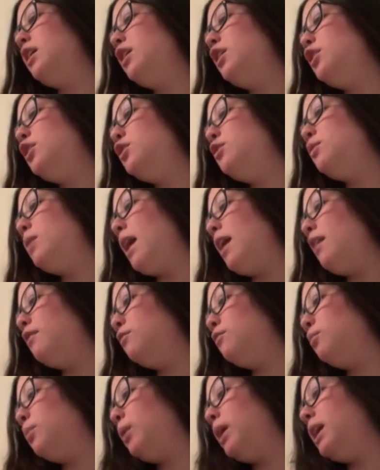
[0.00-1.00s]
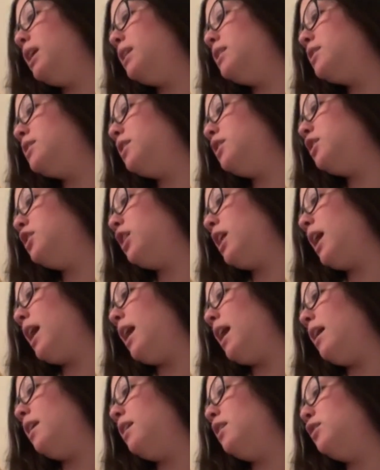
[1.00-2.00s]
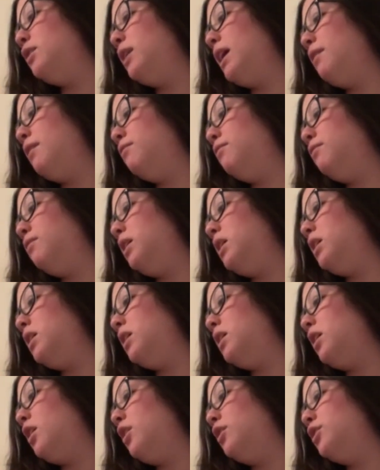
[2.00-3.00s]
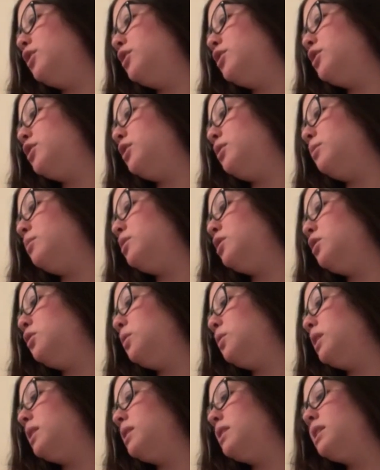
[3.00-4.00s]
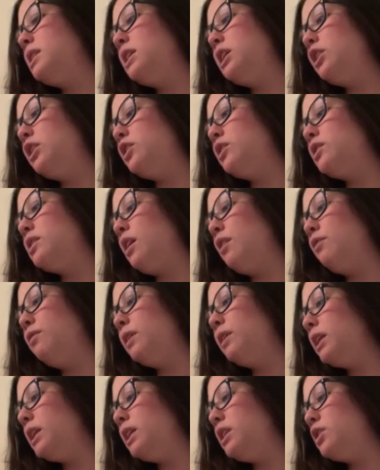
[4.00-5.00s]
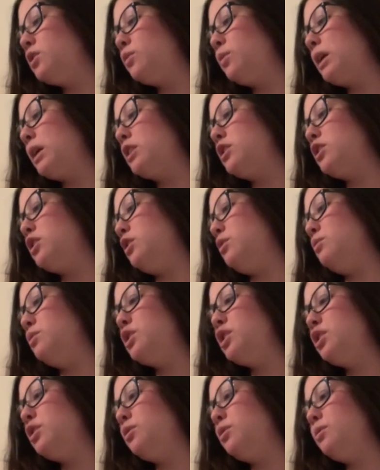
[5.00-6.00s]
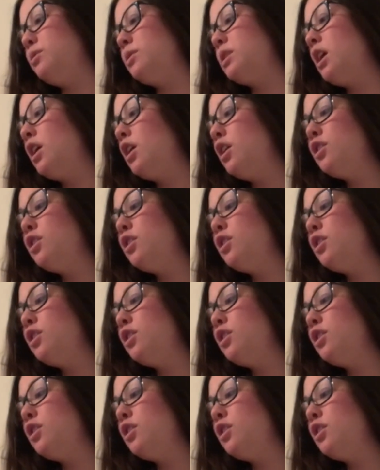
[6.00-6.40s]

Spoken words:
You have brains in your head, you have feet on your shoes, you can steer yourself any direction you choose.